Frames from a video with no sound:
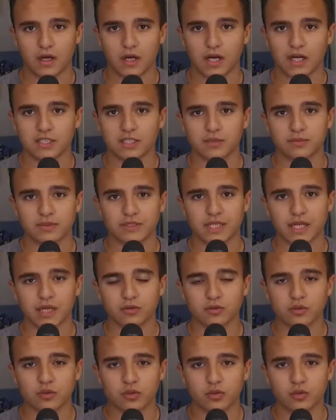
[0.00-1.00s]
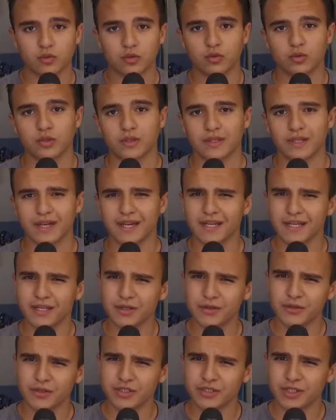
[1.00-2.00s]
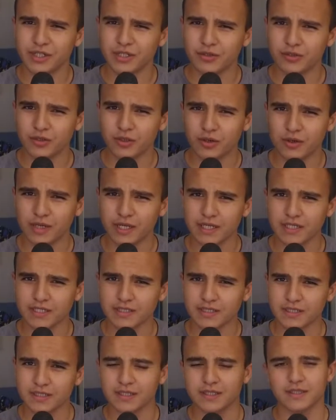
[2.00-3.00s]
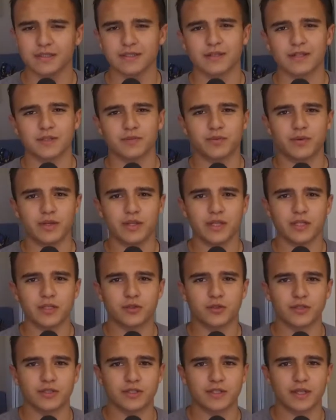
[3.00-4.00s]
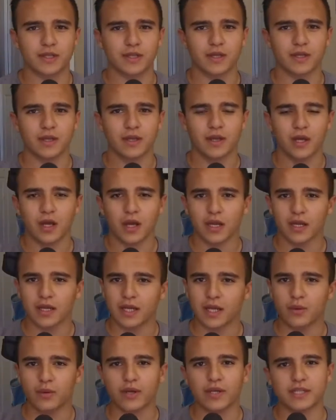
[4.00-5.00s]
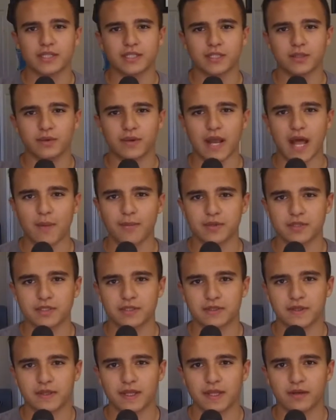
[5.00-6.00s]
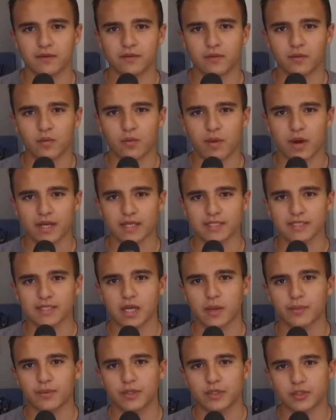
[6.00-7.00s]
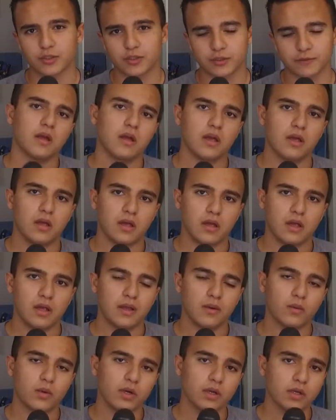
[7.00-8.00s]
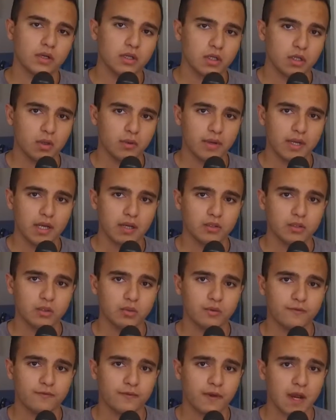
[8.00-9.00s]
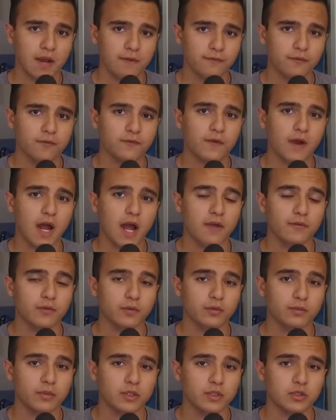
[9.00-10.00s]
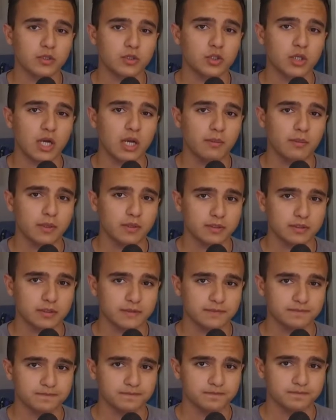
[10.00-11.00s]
Awesome. Sounds cool. Did I hear you say drone, Isaac? It's pretty interesting. Can't wait to see what happens in the end of the robotics competition. And we're going to go now to a 5 for 5 with Mr. John Middleton.